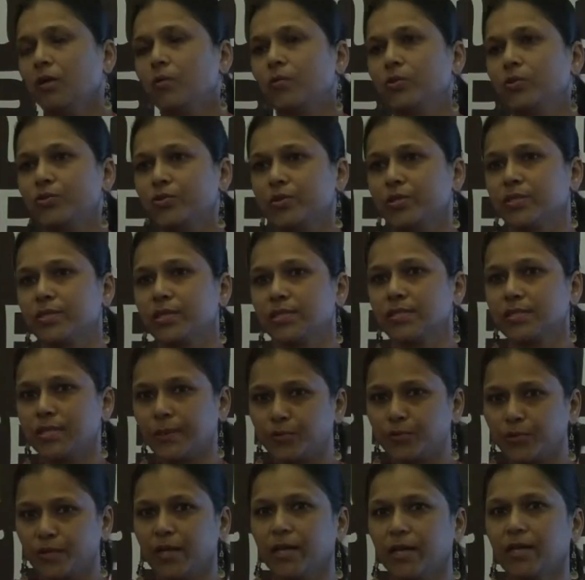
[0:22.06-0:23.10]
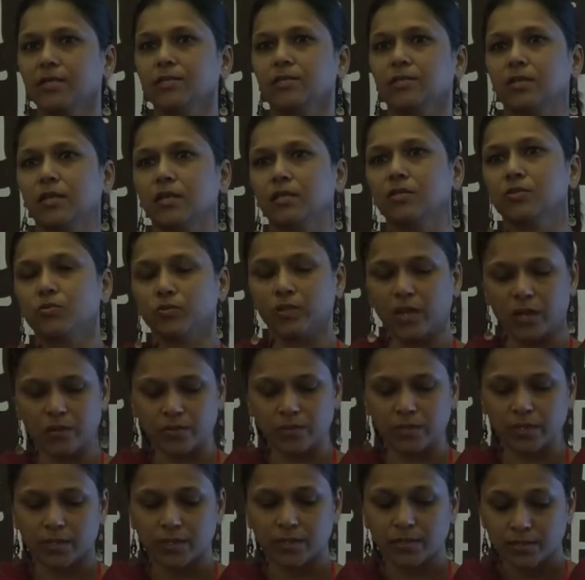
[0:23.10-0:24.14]
which was conceptualized in
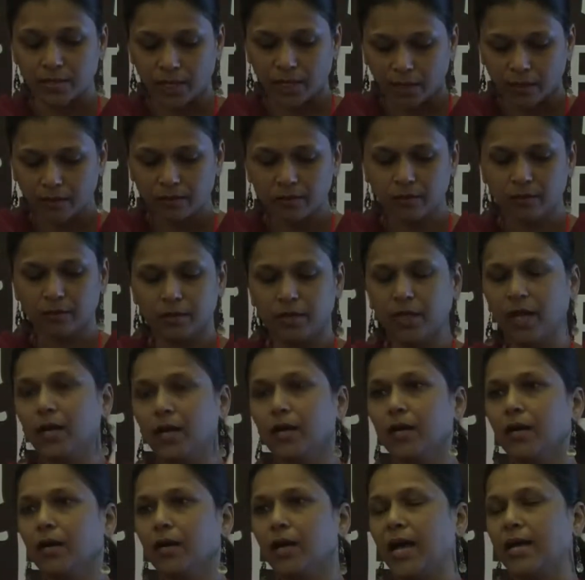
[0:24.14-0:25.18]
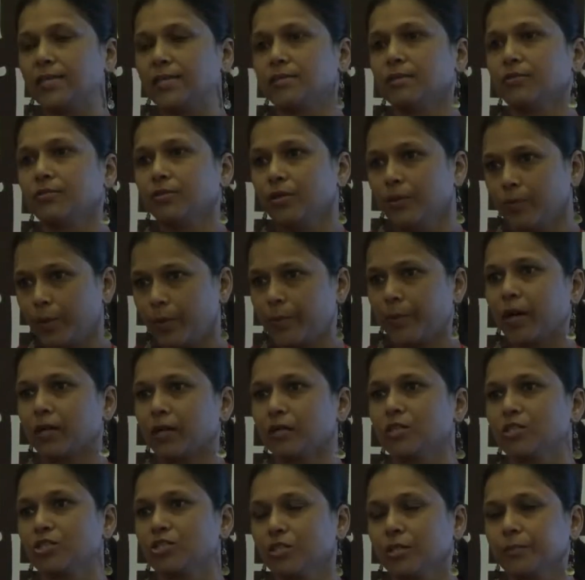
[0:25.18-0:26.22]
2010 as a three-way
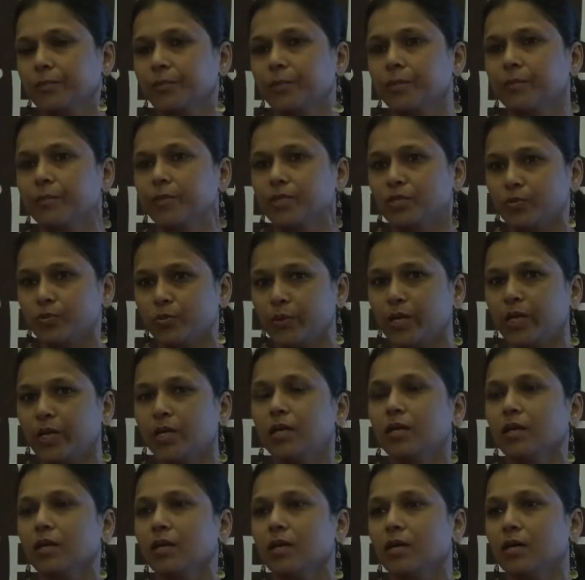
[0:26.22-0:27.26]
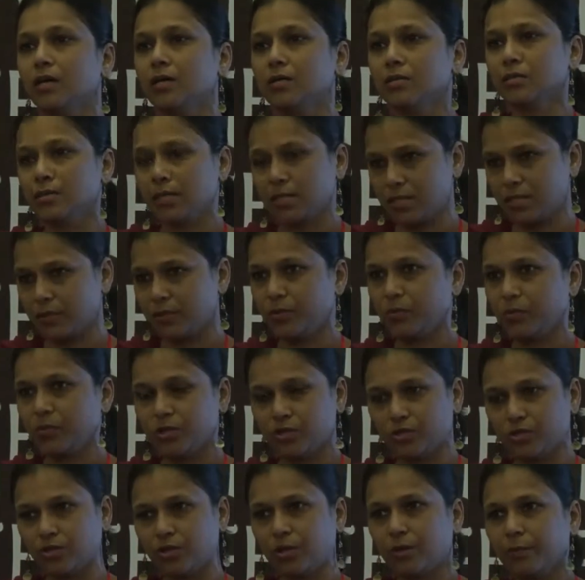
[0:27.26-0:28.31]
partnership between Sesame
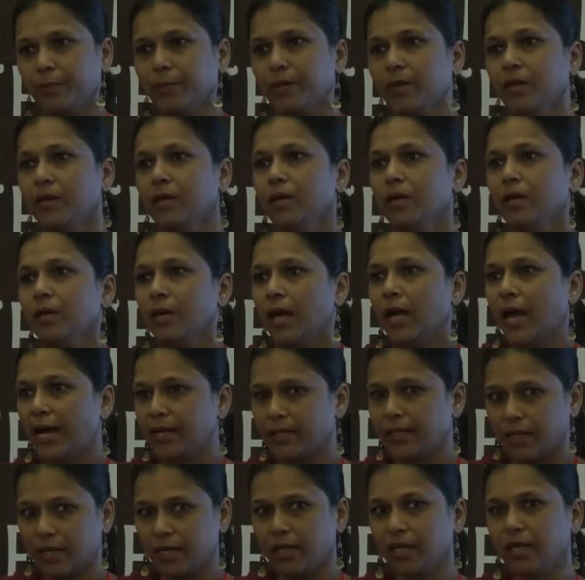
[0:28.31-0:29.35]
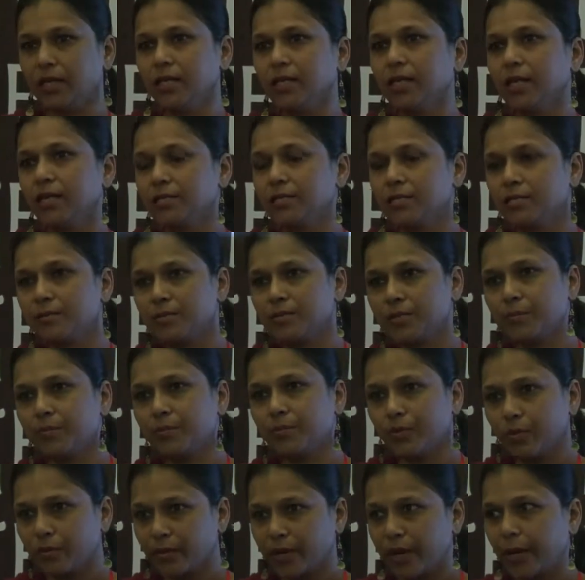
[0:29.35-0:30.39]
Workshop and their Gully Gully Sim Sim
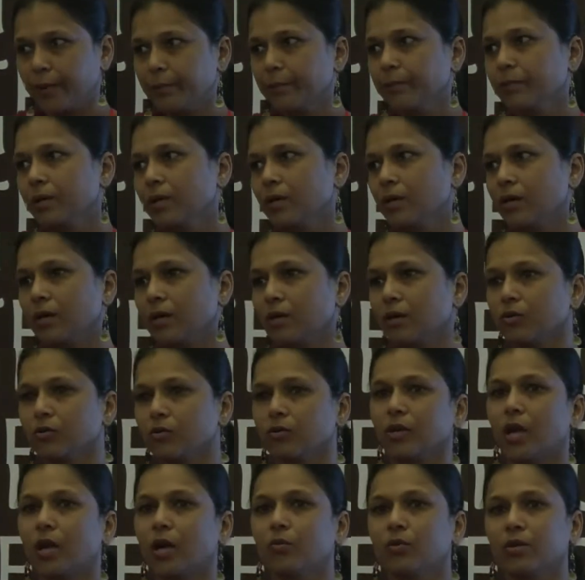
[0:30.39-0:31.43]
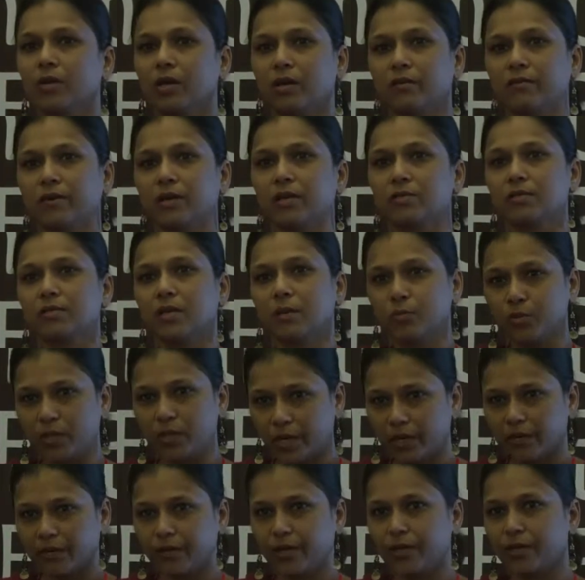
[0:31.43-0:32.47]
program, Gurgaon Ki Awaaz
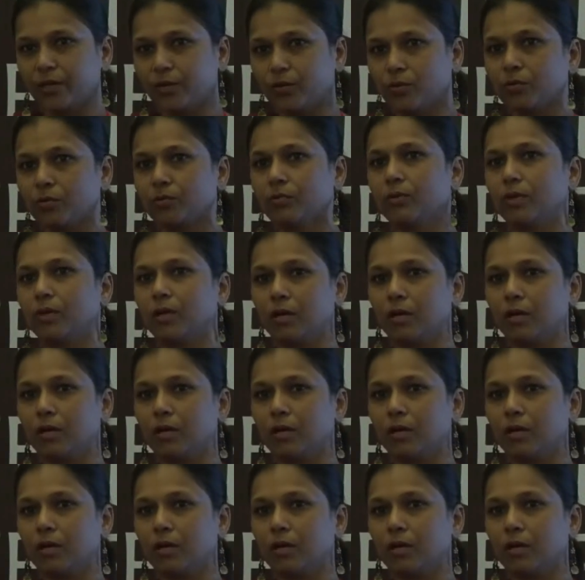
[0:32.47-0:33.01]
Samudayak Radio,